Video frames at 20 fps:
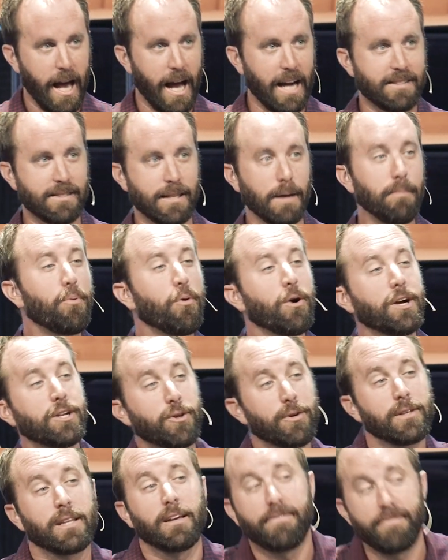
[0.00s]
At some point
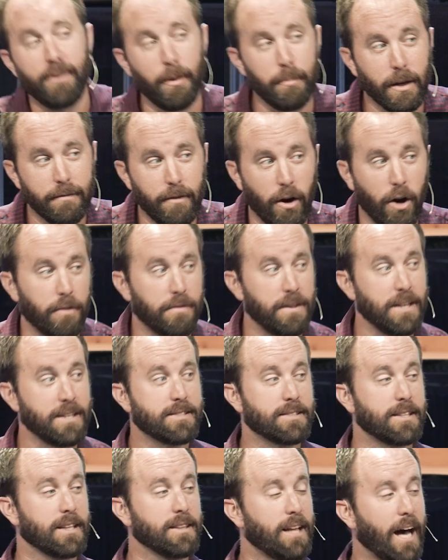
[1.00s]
during the filming of all of
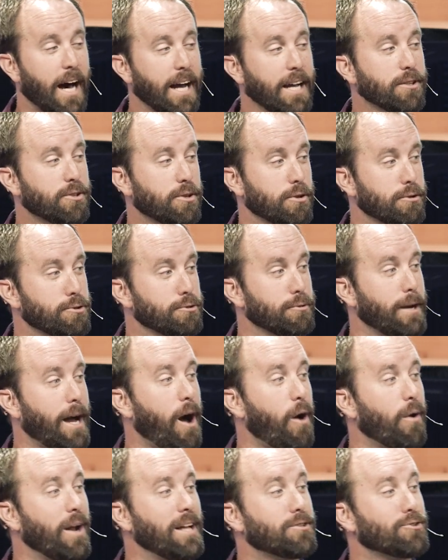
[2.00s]
this, the lion turns
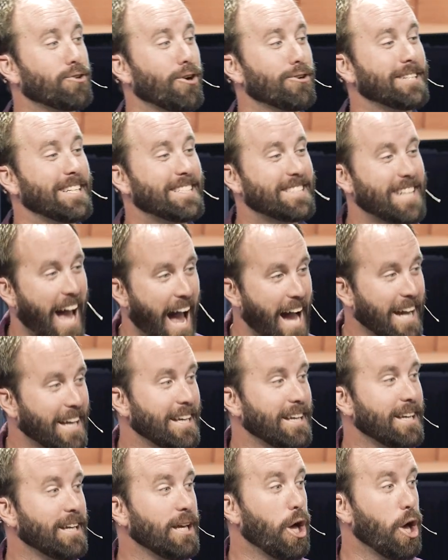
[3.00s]
around and starts
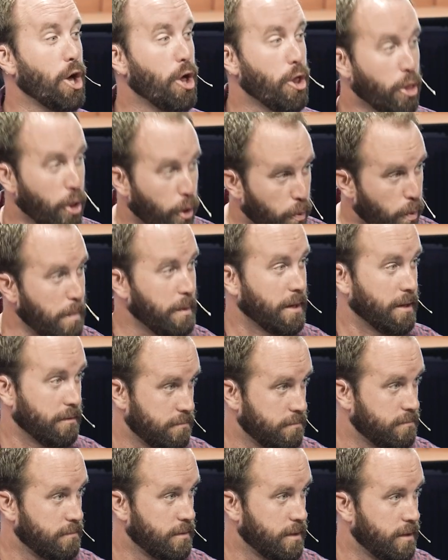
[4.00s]
attacking the woman.
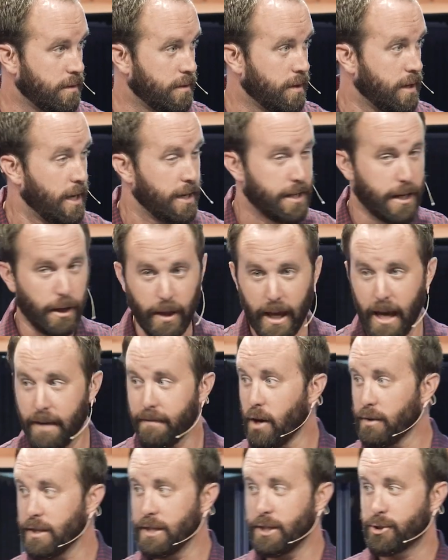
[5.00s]
Now, they
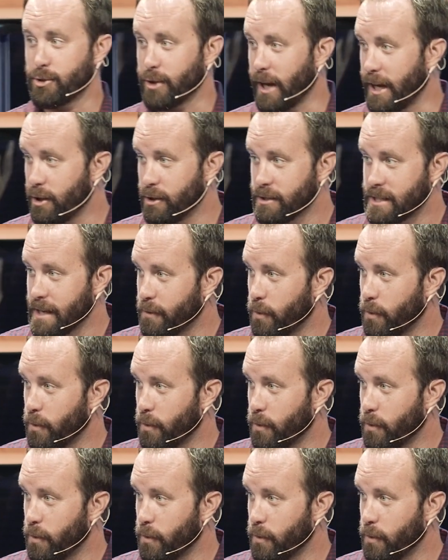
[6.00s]
have all these trainers